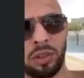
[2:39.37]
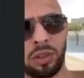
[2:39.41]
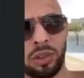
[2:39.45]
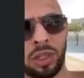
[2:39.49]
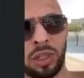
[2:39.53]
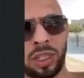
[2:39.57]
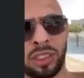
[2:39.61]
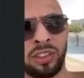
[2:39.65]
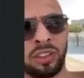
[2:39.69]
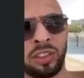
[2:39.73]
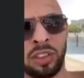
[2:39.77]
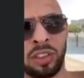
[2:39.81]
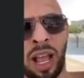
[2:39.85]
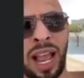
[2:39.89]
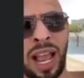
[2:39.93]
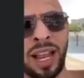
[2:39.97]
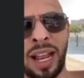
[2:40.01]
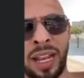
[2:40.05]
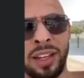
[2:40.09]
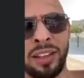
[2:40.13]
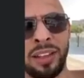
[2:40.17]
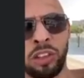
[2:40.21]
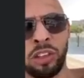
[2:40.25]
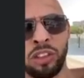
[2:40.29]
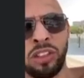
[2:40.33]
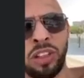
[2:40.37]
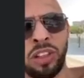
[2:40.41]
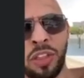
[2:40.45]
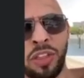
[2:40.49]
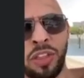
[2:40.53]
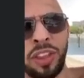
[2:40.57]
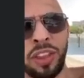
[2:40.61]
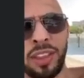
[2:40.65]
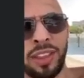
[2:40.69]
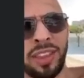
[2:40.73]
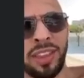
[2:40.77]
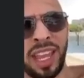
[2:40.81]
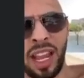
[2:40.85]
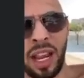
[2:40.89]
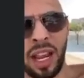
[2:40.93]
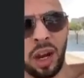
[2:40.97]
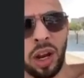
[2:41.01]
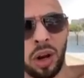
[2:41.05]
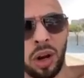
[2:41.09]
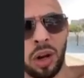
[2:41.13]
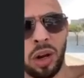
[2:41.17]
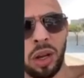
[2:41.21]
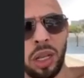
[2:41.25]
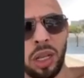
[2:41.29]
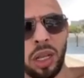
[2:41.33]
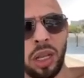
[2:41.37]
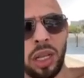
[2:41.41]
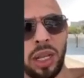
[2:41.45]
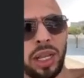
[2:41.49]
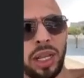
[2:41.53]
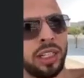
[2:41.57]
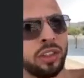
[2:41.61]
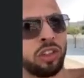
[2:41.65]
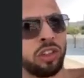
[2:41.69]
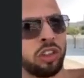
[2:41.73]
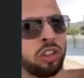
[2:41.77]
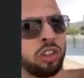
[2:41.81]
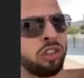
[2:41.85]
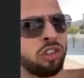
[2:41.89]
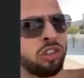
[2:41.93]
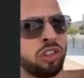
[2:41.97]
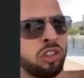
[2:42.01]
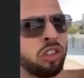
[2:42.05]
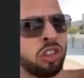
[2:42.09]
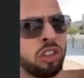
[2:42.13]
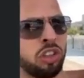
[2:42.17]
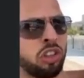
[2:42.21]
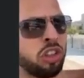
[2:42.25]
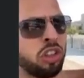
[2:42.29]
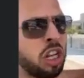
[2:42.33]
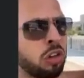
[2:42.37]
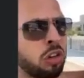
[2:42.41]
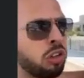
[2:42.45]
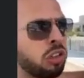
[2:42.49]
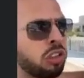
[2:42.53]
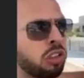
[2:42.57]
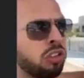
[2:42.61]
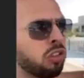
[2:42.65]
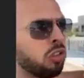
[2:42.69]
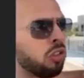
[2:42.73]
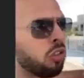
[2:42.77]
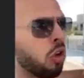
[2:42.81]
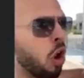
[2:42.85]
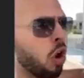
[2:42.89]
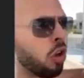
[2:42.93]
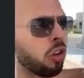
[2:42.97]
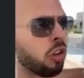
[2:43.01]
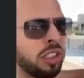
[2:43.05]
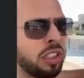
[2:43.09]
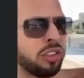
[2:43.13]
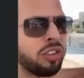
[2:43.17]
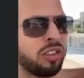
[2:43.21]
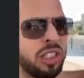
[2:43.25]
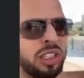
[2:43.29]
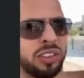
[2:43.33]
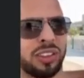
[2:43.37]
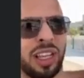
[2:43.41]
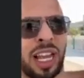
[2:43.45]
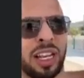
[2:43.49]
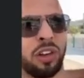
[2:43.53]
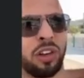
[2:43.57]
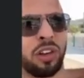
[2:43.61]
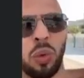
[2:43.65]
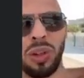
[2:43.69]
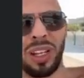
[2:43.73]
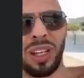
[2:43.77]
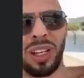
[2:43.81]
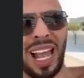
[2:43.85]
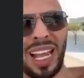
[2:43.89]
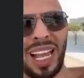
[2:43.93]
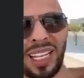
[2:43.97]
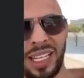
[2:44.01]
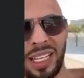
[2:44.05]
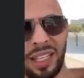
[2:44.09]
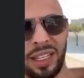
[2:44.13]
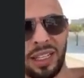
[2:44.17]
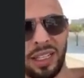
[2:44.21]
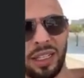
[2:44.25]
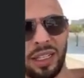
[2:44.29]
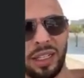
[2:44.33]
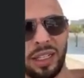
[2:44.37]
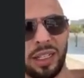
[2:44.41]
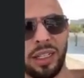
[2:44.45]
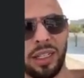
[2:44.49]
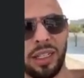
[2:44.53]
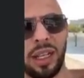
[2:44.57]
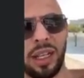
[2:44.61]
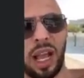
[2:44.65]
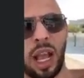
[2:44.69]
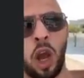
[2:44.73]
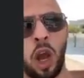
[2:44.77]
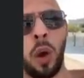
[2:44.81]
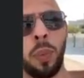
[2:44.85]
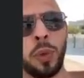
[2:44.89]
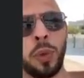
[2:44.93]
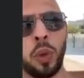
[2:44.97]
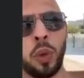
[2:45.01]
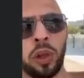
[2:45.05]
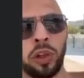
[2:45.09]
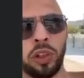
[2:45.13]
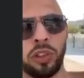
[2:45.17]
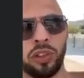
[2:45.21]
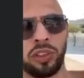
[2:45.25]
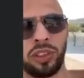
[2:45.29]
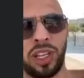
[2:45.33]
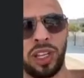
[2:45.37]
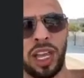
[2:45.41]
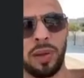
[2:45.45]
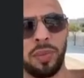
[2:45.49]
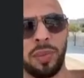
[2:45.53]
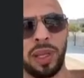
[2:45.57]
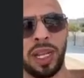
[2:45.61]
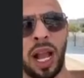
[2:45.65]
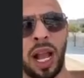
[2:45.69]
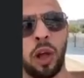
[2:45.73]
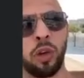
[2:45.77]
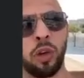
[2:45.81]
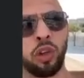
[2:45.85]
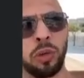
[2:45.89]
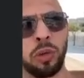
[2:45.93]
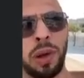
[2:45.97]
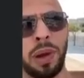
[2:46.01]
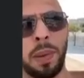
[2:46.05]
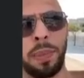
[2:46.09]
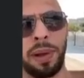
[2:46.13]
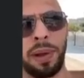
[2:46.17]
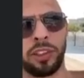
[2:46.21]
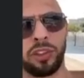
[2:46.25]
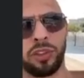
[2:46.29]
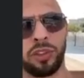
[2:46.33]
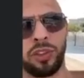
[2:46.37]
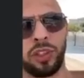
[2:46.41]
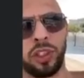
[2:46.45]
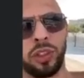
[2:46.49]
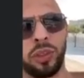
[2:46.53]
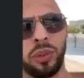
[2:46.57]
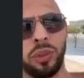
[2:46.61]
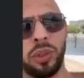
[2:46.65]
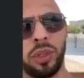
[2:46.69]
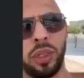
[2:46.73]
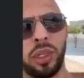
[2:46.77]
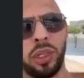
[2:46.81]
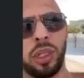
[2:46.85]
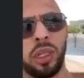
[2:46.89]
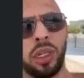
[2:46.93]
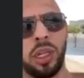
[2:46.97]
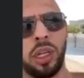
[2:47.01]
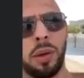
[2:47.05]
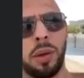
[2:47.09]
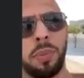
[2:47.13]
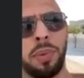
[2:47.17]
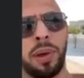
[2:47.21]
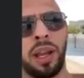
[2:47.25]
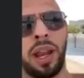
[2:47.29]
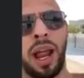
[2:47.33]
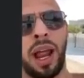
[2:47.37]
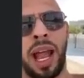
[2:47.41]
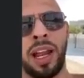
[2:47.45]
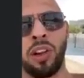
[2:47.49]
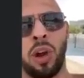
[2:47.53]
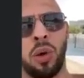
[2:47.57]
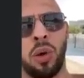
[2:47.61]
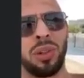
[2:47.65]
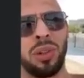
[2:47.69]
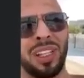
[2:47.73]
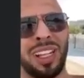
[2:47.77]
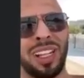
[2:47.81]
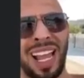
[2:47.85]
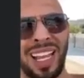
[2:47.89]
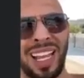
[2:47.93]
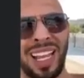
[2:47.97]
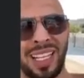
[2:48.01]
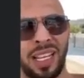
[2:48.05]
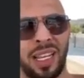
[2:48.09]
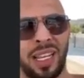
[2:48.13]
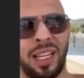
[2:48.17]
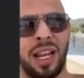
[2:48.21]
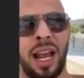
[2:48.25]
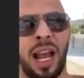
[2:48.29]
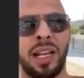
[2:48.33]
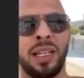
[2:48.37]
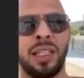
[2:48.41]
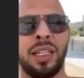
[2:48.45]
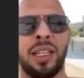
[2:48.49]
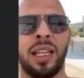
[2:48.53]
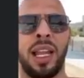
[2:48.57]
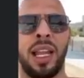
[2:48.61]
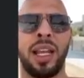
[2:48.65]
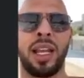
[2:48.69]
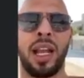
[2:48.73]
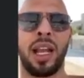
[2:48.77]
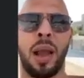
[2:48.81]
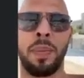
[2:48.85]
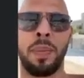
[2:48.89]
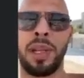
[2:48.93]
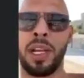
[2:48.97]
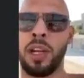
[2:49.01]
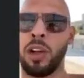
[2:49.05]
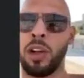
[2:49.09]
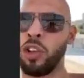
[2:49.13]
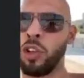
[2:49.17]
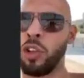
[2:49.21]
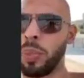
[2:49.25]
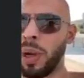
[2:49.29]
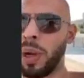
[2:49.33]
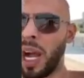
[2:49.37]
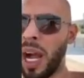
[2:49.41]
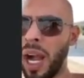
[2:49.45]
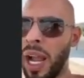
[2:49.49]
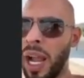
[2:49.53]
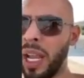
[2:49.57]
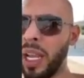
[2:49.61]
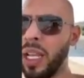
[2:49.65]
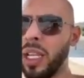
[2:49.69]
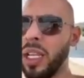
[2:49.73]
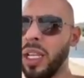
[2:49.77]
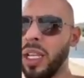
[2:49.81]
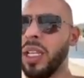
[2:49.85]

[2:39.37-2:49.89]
There's nothing there. It's just degenerate godlessness. I don't like it. I hope you understand me. I'll do my best for you, but I don't like it. I'm here in Dubai.